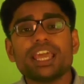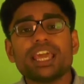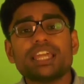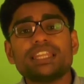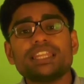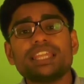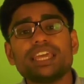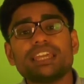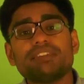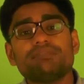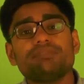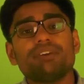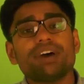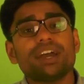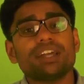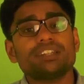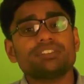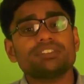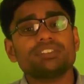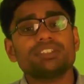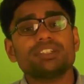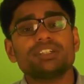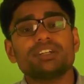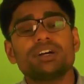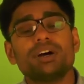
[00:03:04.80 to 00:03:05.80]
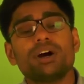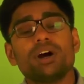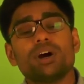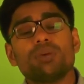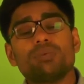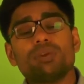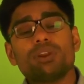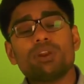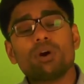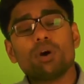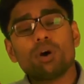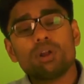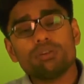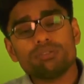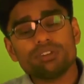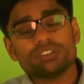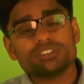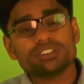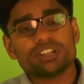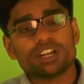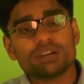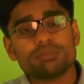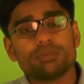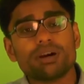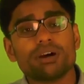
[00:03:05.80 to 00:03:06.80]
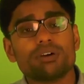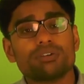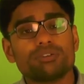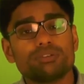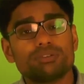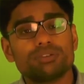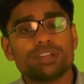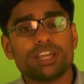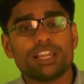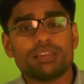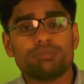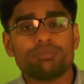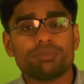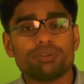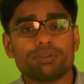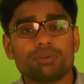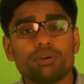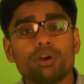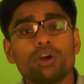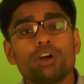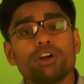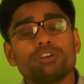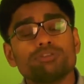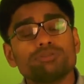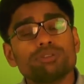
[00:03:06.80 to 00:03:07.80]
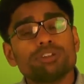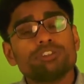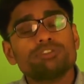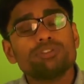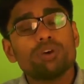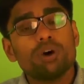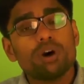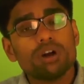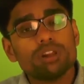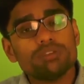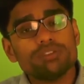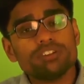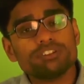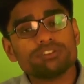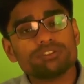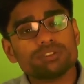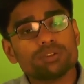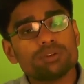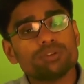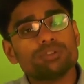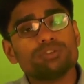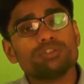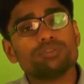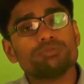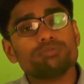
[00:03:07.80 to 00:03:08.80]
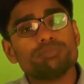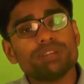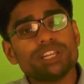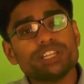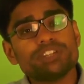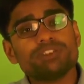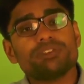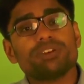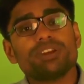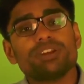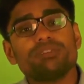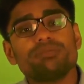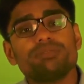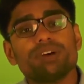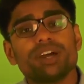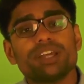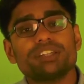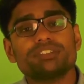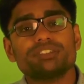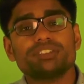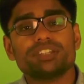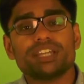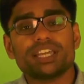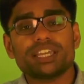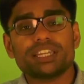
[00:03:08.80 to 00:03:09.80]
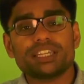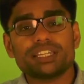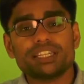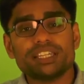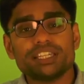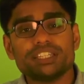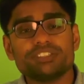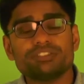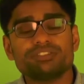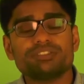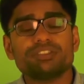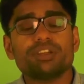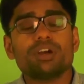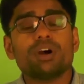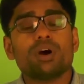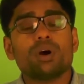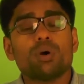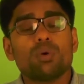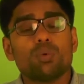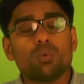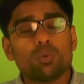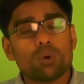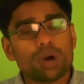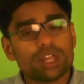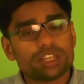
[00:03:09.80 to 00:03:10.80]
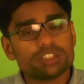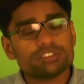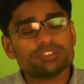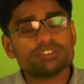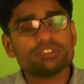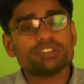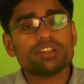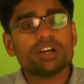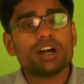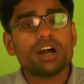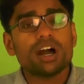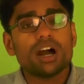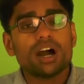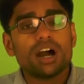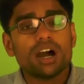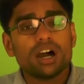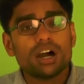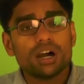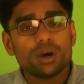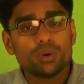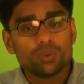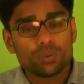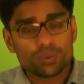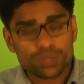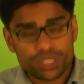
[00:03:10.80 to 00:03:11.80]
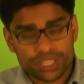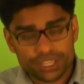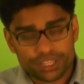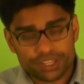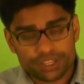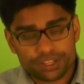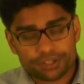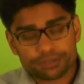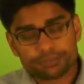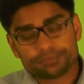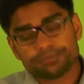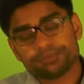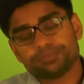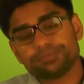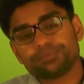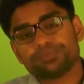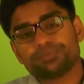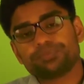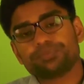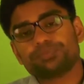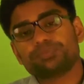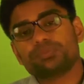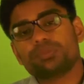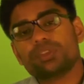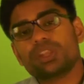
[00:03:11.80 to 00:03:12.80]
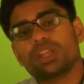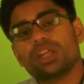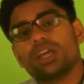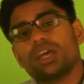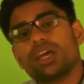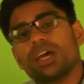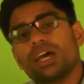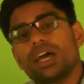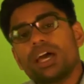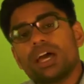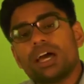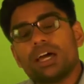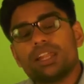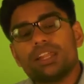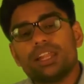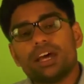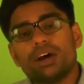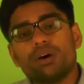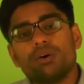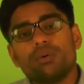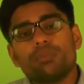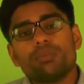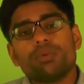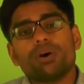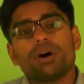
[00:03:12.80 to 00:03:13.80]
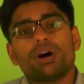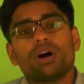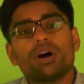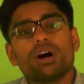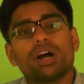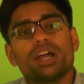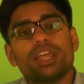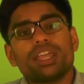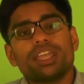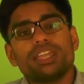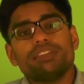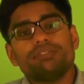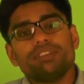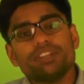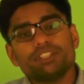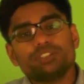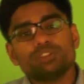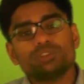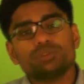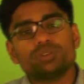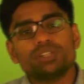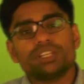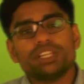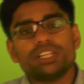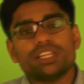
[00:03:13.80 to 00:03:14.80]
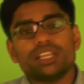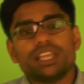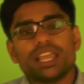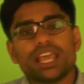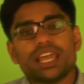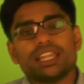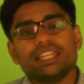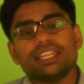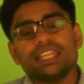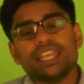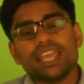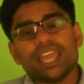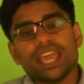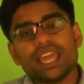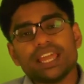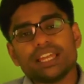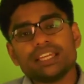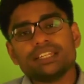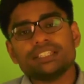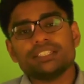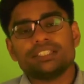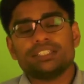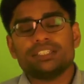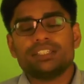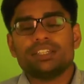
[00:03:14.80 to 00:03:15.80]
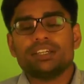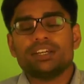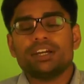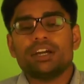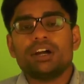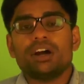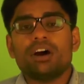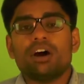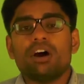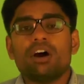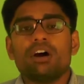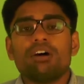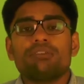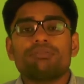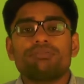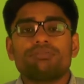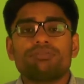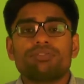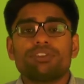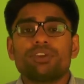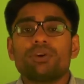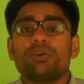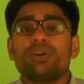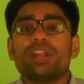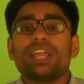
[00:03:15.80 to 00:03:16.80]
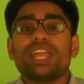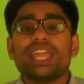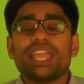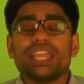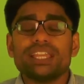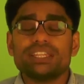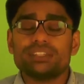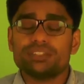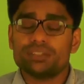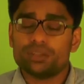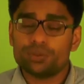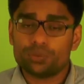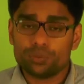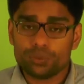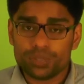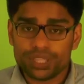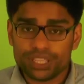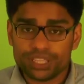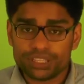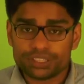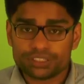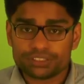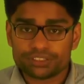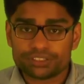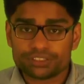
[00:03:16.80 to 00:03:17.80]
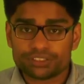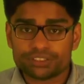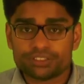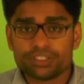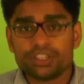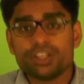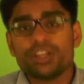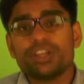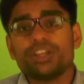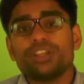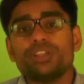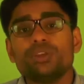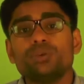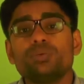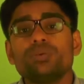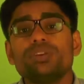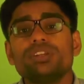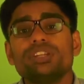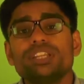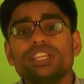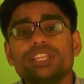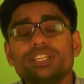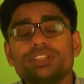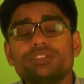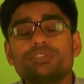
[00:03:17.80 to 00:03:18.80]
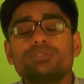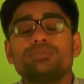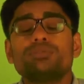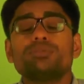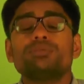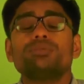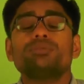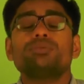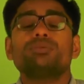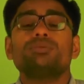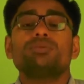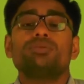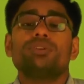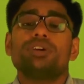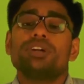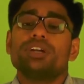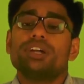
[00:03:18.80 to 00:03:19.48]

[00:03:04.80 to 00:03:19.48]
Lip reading: the advisor will always come out to help you. So it's always good to meet your advisor at least once a week. Now, eventually, at the end of your 8 weeks, you will need to